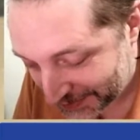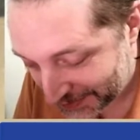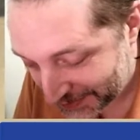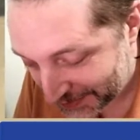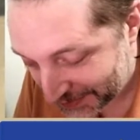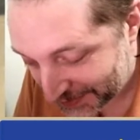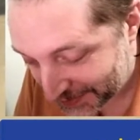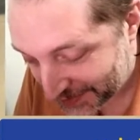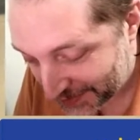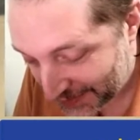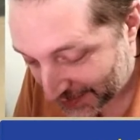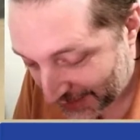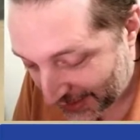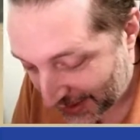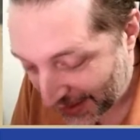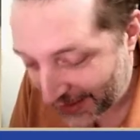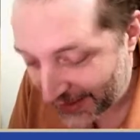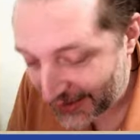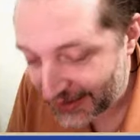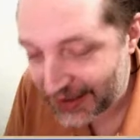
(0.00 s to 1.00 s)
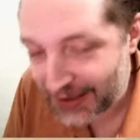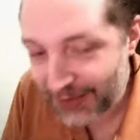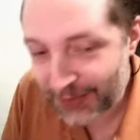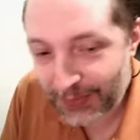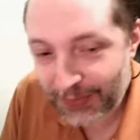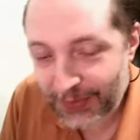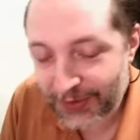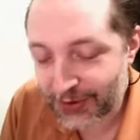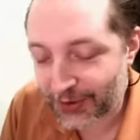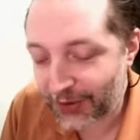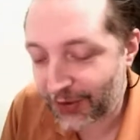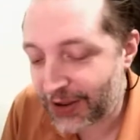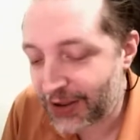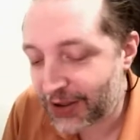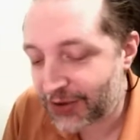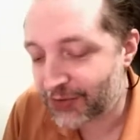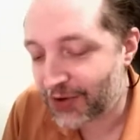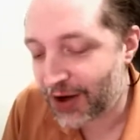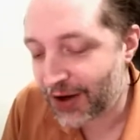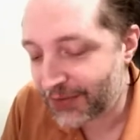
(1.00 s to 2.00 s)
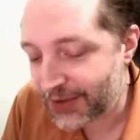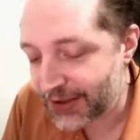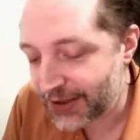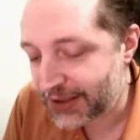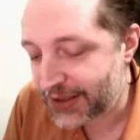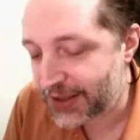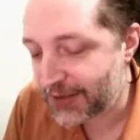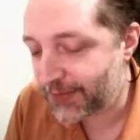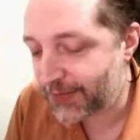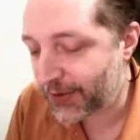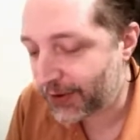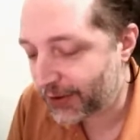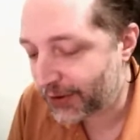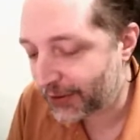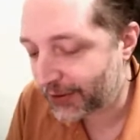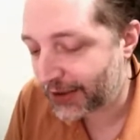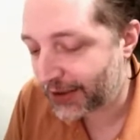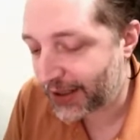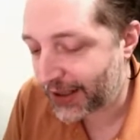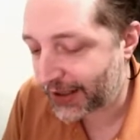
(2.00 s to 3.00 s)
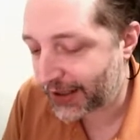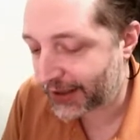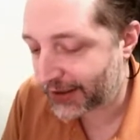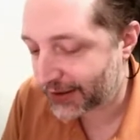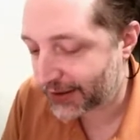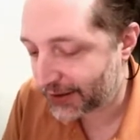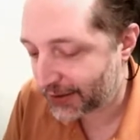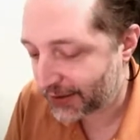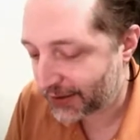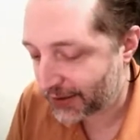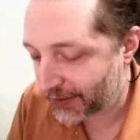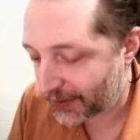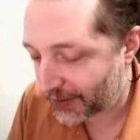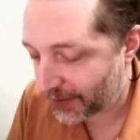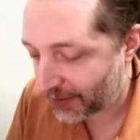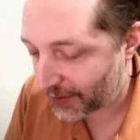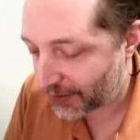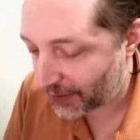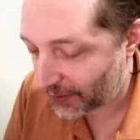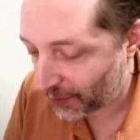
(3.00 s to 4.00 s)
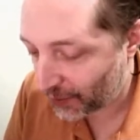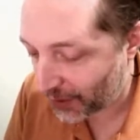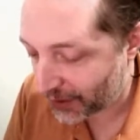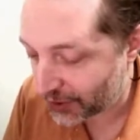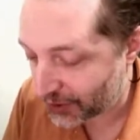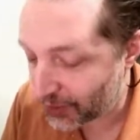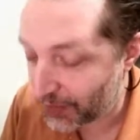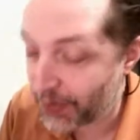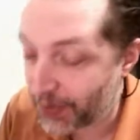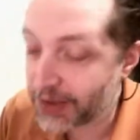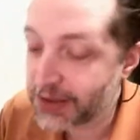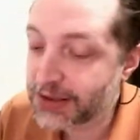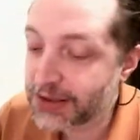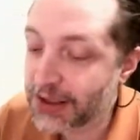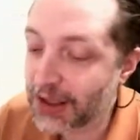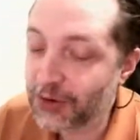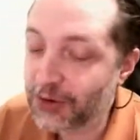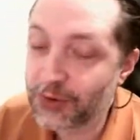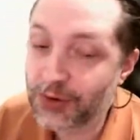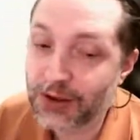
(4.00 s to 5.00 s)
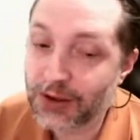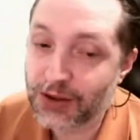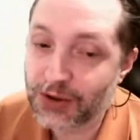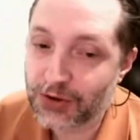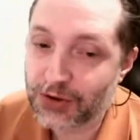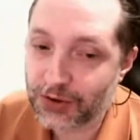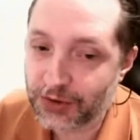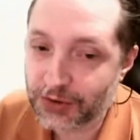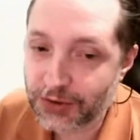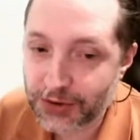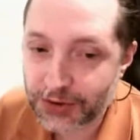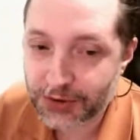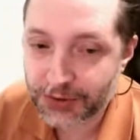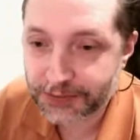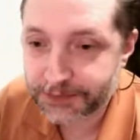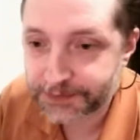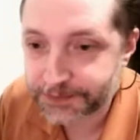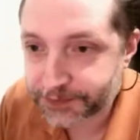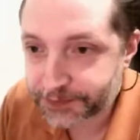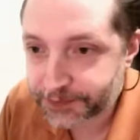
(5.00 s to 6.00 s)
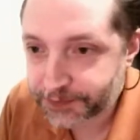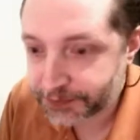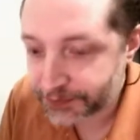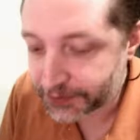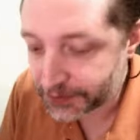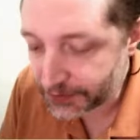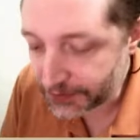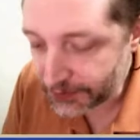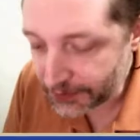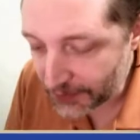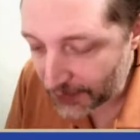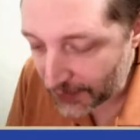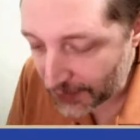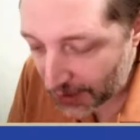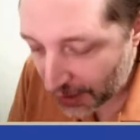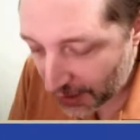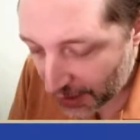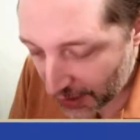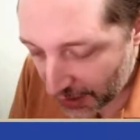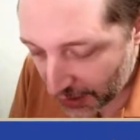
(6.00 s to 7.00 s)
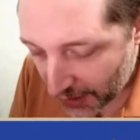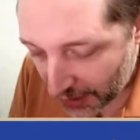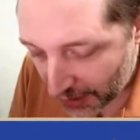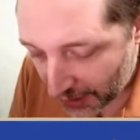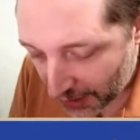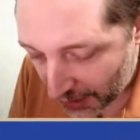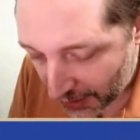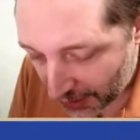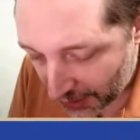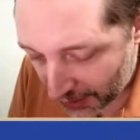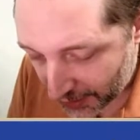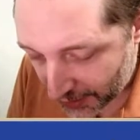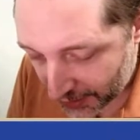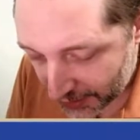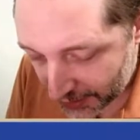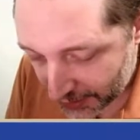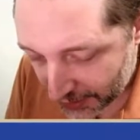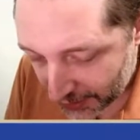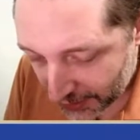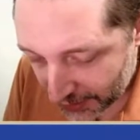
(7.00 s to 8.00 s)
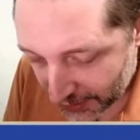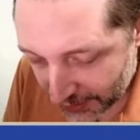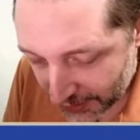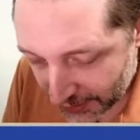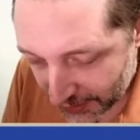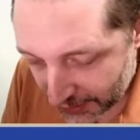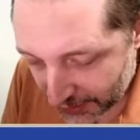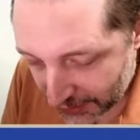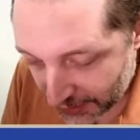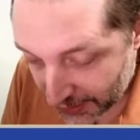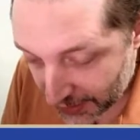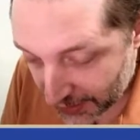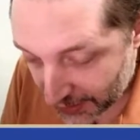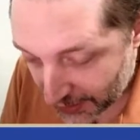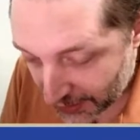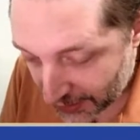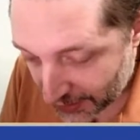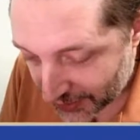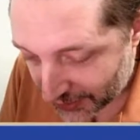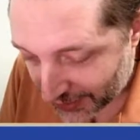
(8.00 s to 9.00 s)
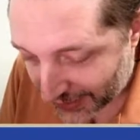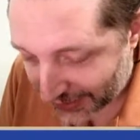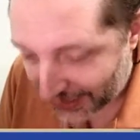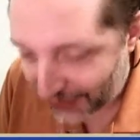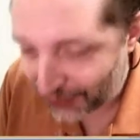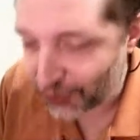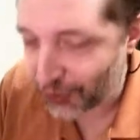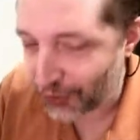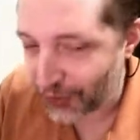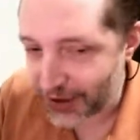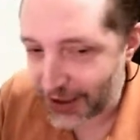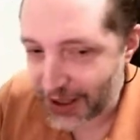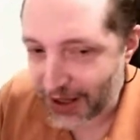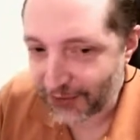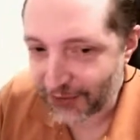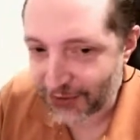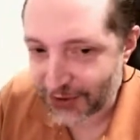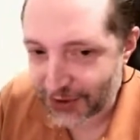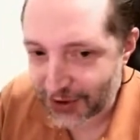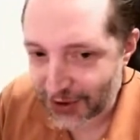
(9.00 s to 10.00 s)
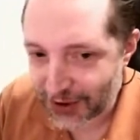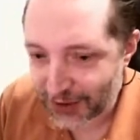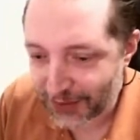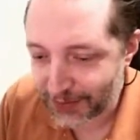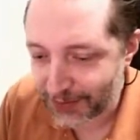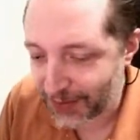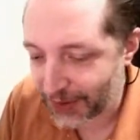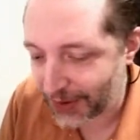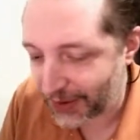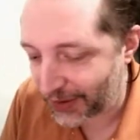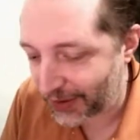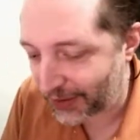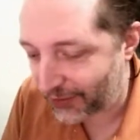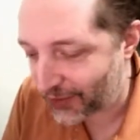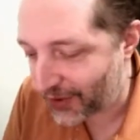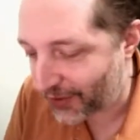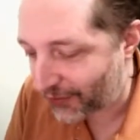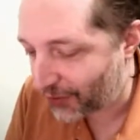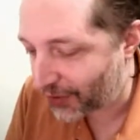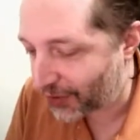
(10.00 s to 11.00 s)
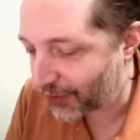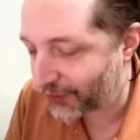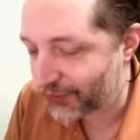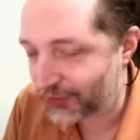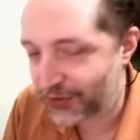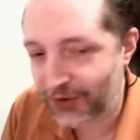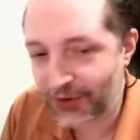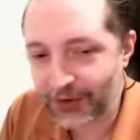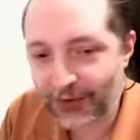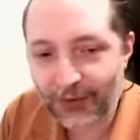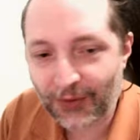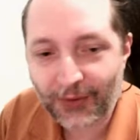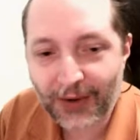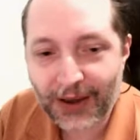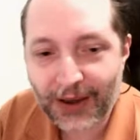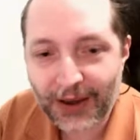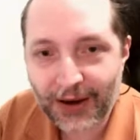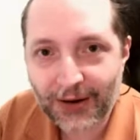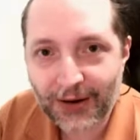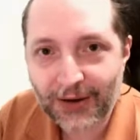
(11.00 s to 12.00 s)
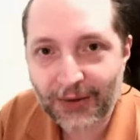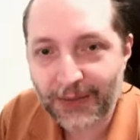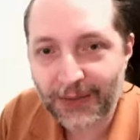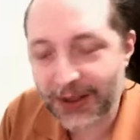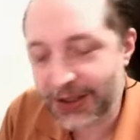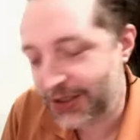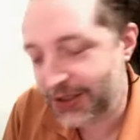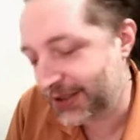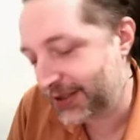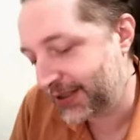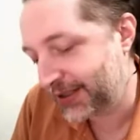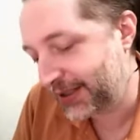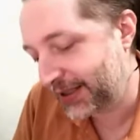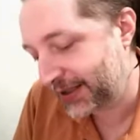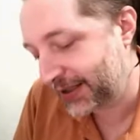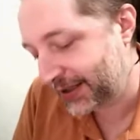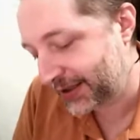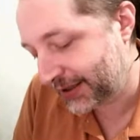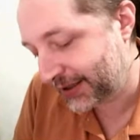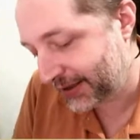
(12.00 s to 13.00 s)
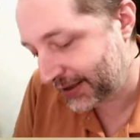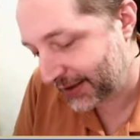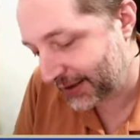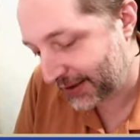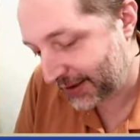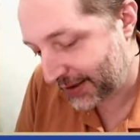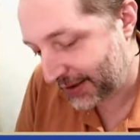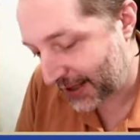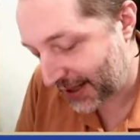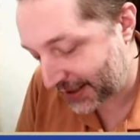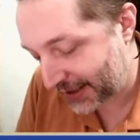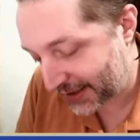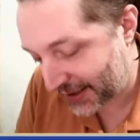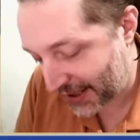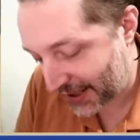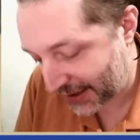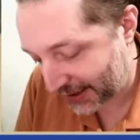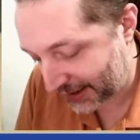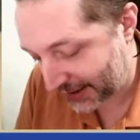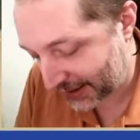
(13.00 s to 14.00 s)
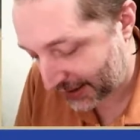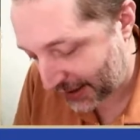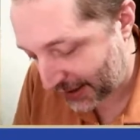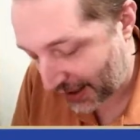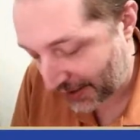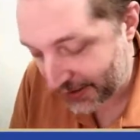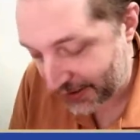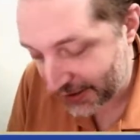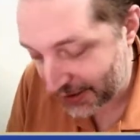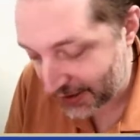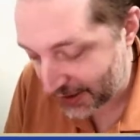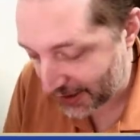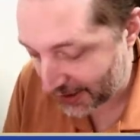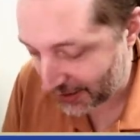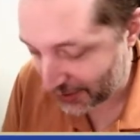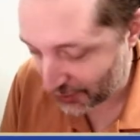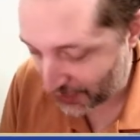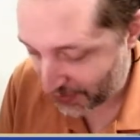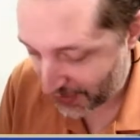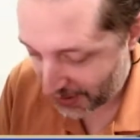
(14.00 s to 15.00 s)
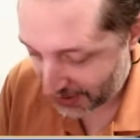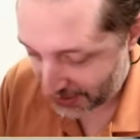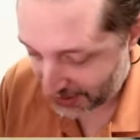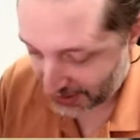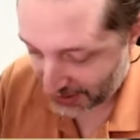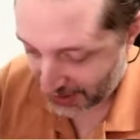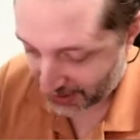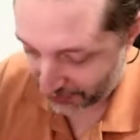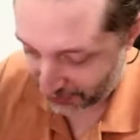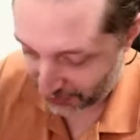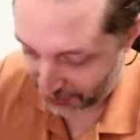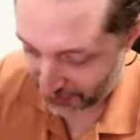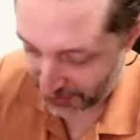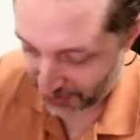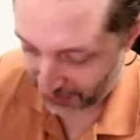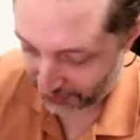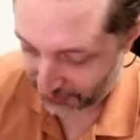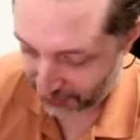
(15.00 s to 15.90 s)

So in draft it depends on like what the best card you can search. So like if you already have a Thump, or if you have one of the rare or majestic attack. I mean, this card is amazing. I would pick...